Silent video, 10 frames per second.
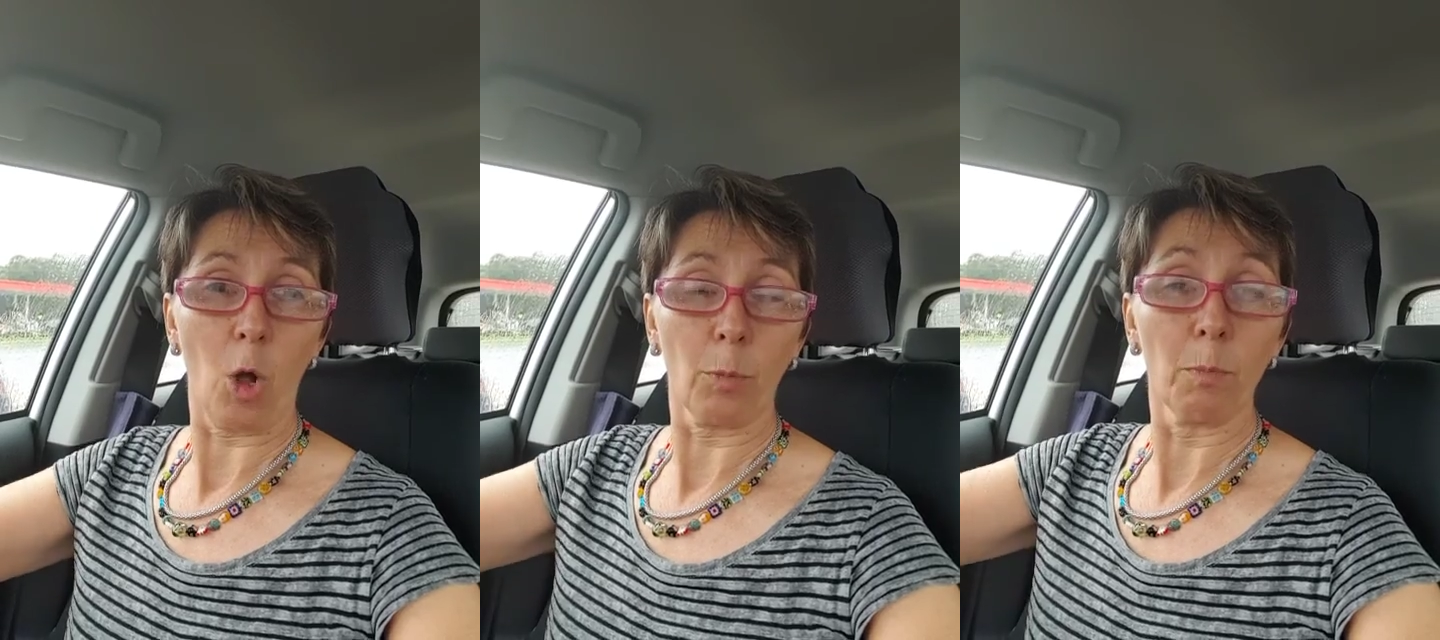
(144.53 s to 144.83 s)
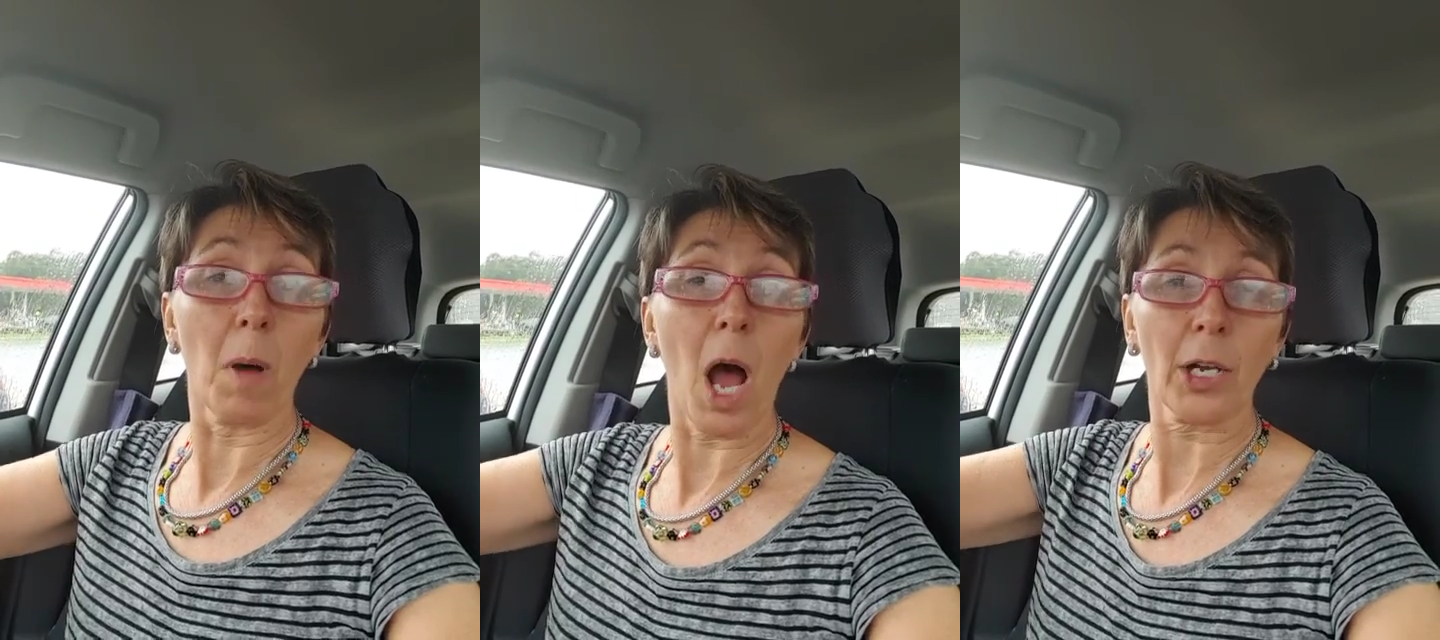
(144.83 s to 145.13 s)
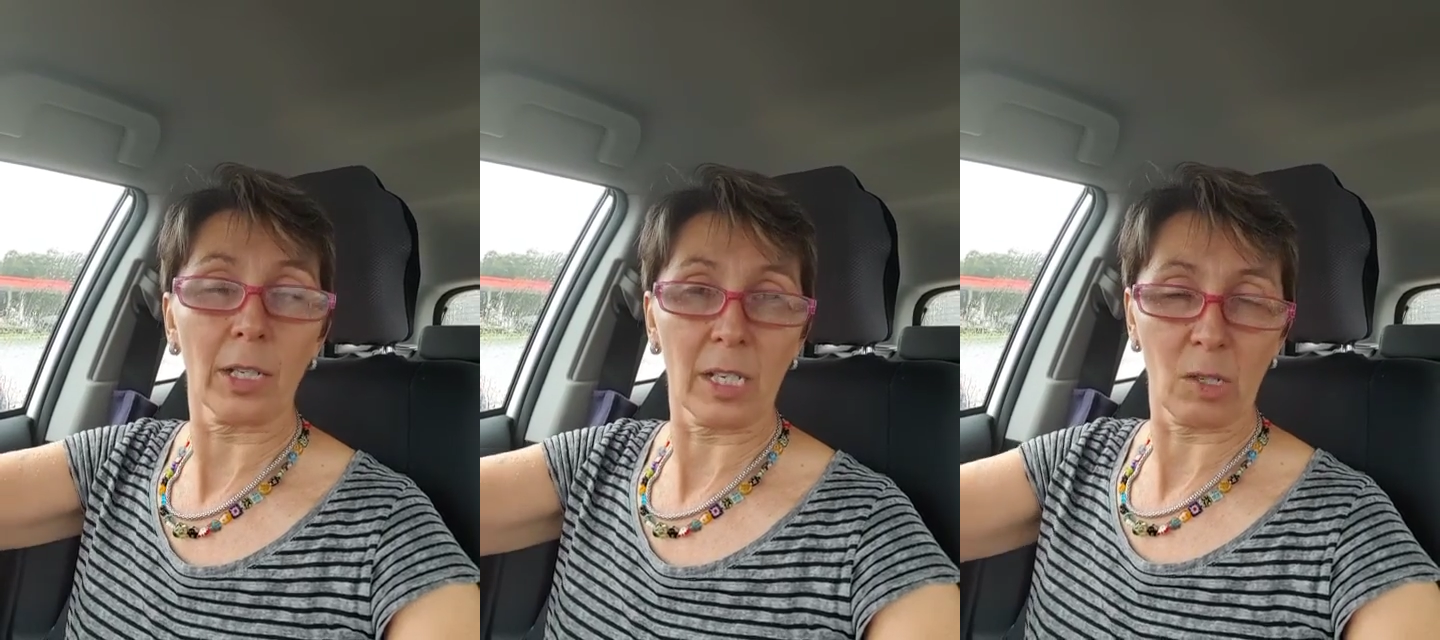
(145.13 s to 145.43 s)

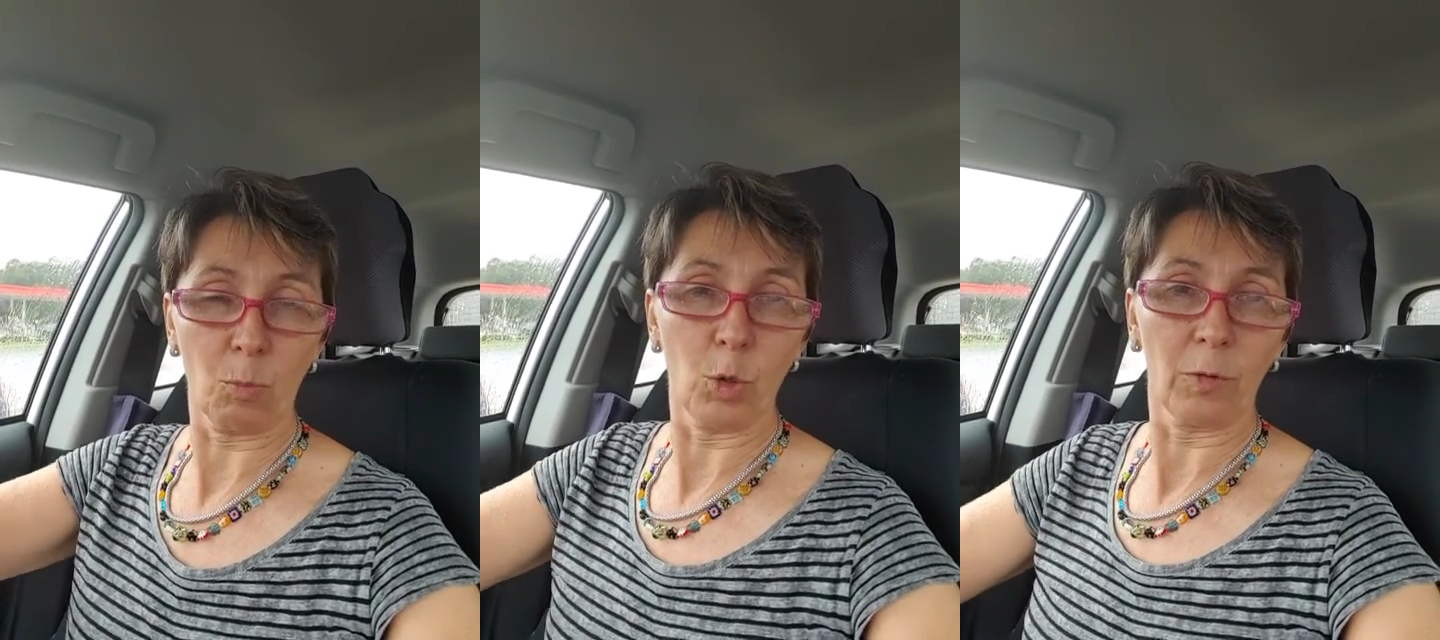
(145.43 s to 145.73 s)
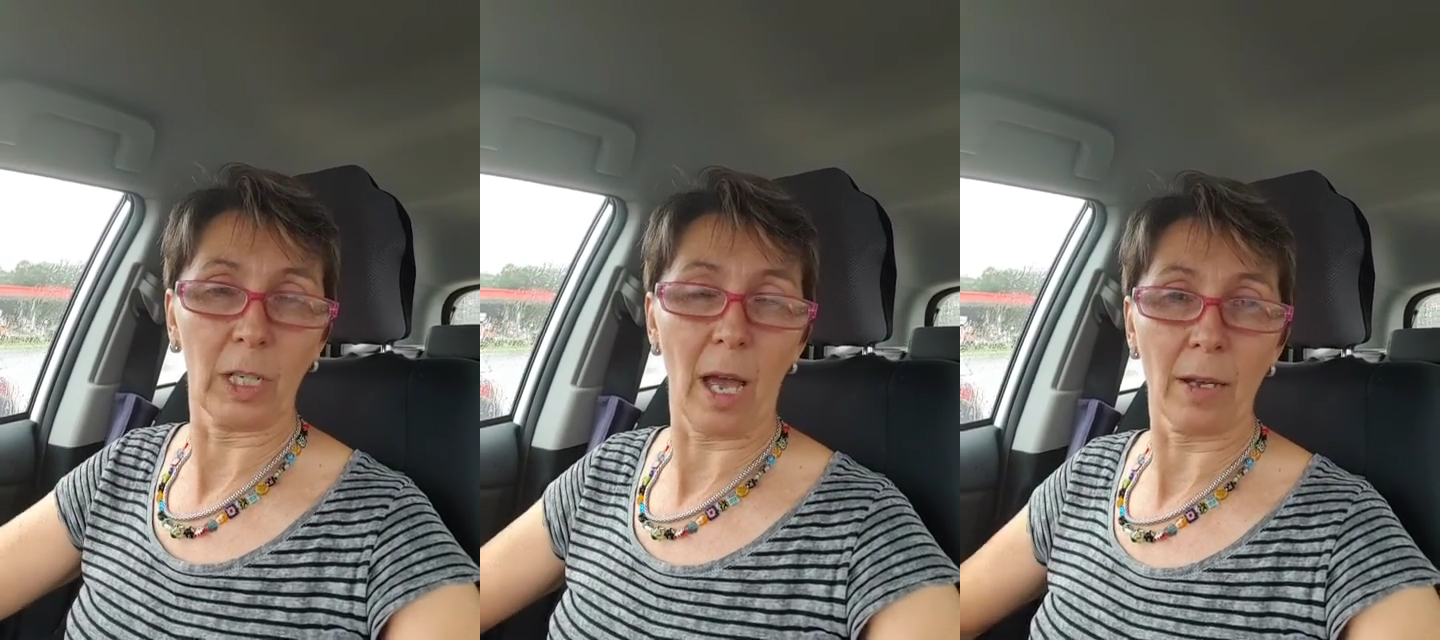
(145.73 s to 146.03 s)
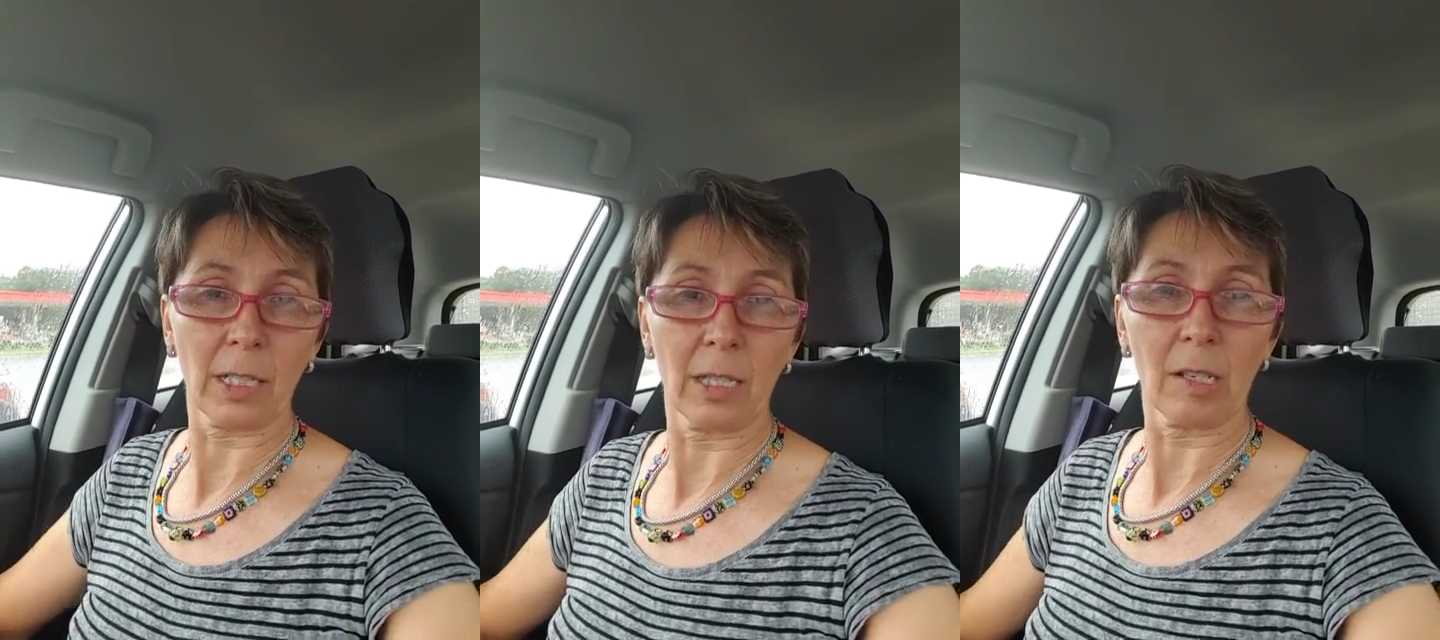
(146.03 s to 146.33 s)
market is moving
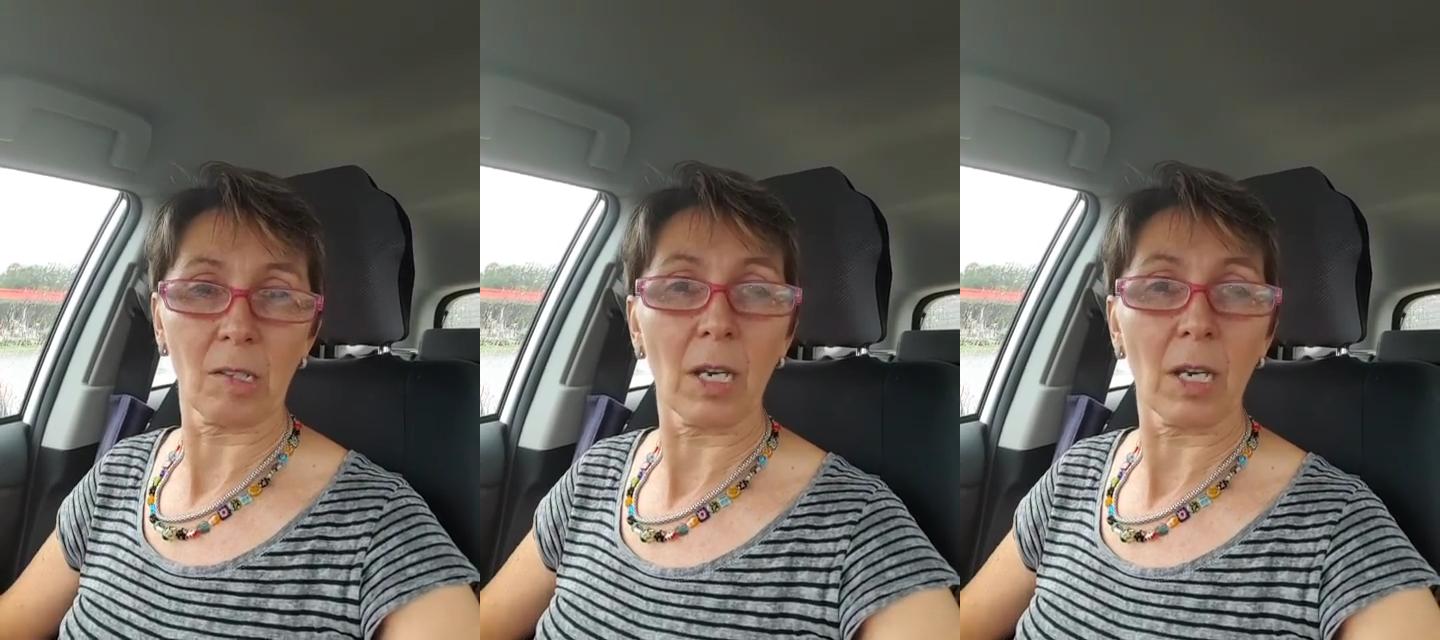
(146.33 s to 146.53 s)
out in this